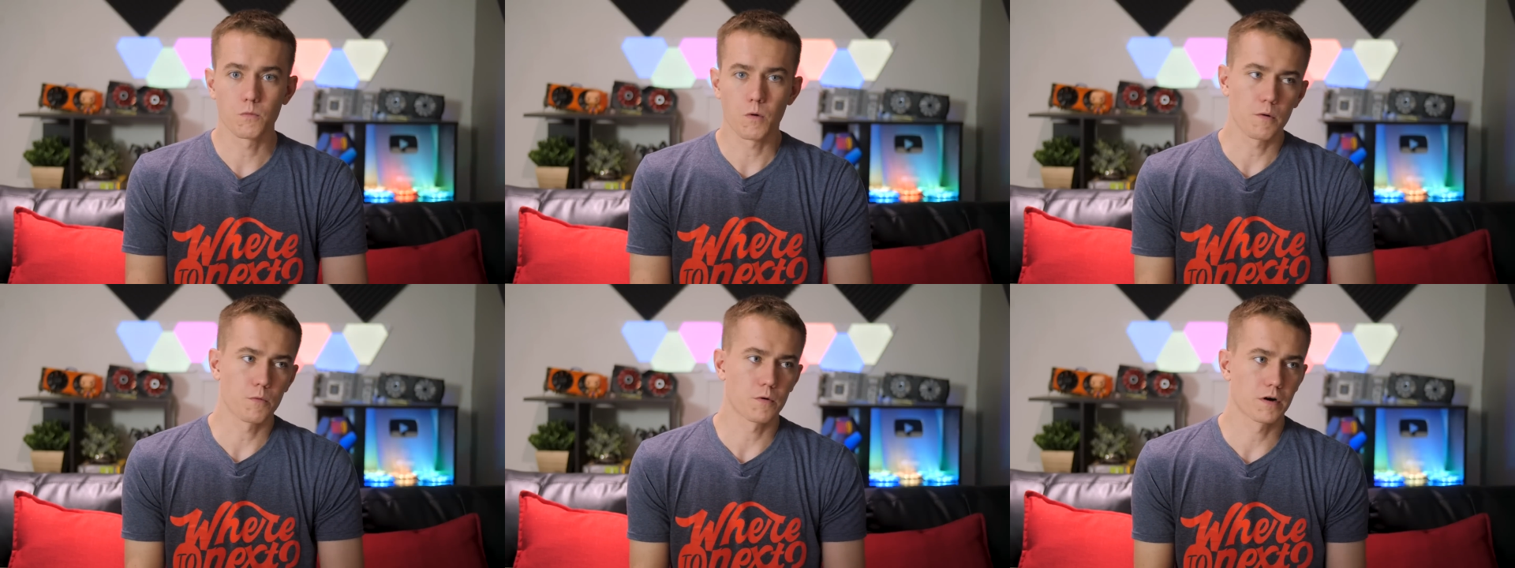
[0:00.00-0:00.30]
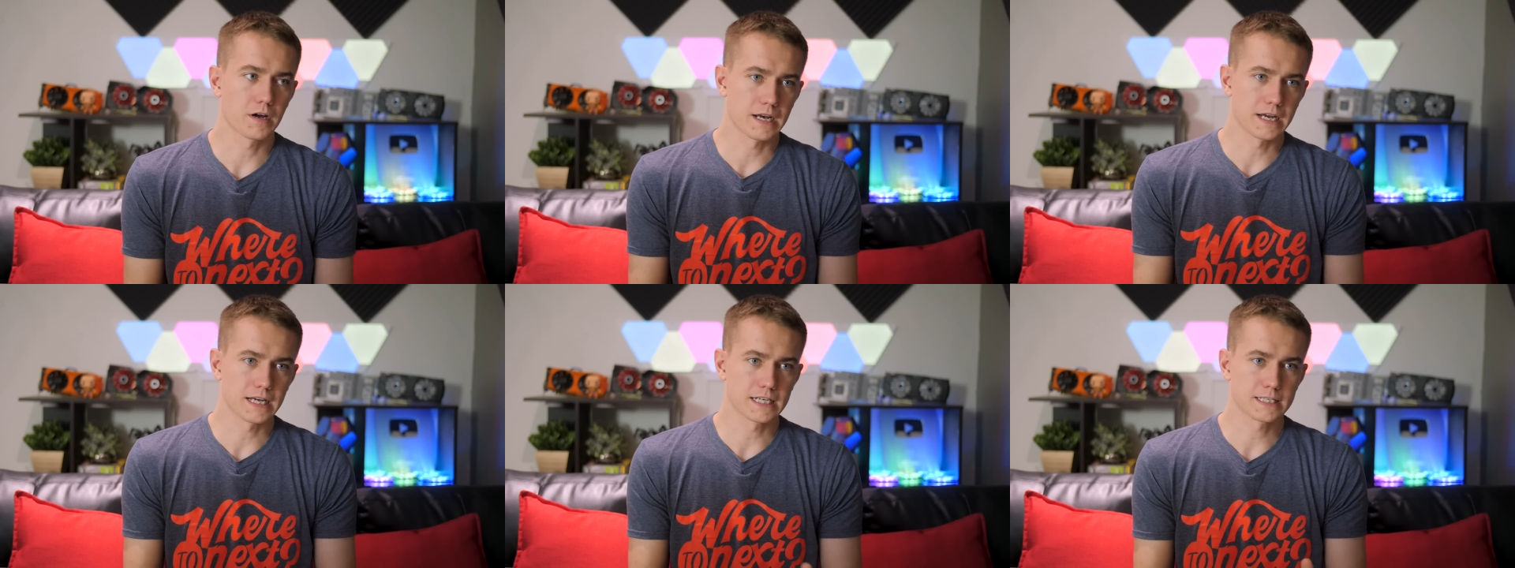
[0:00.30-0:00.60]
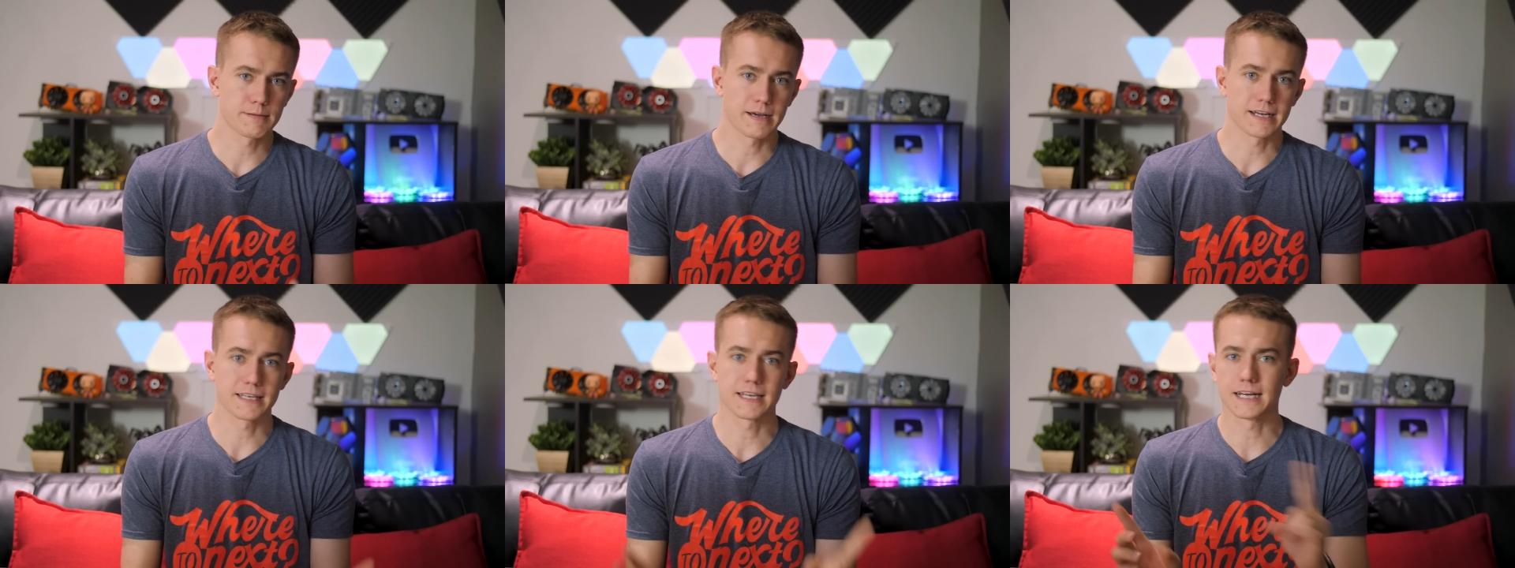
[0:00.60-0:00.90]
what we're gonna
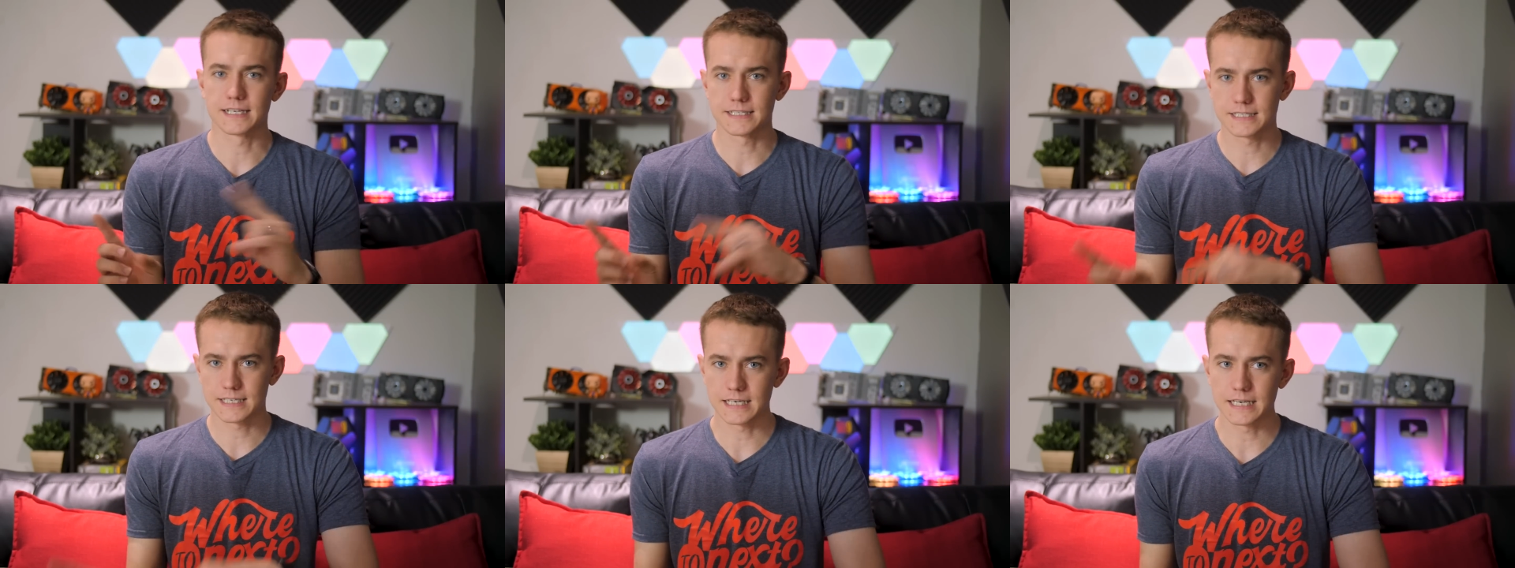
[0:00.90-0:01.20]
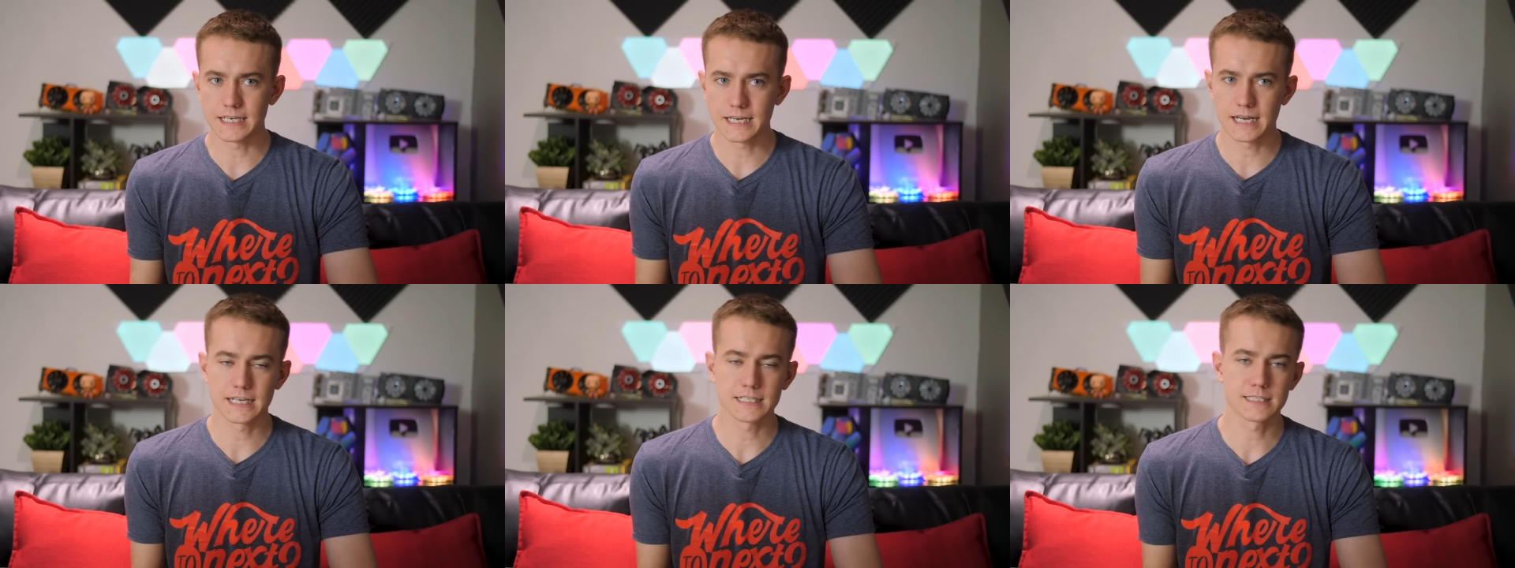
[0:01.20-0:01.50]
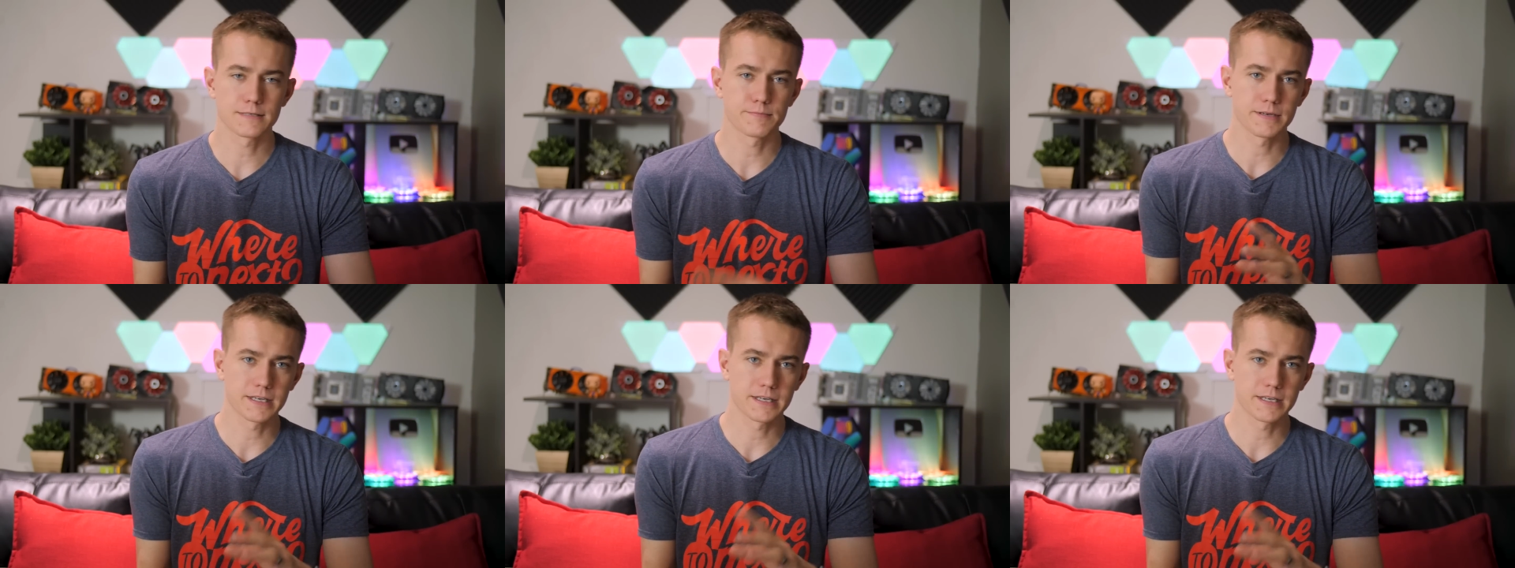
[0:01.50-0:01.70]
expect at CES,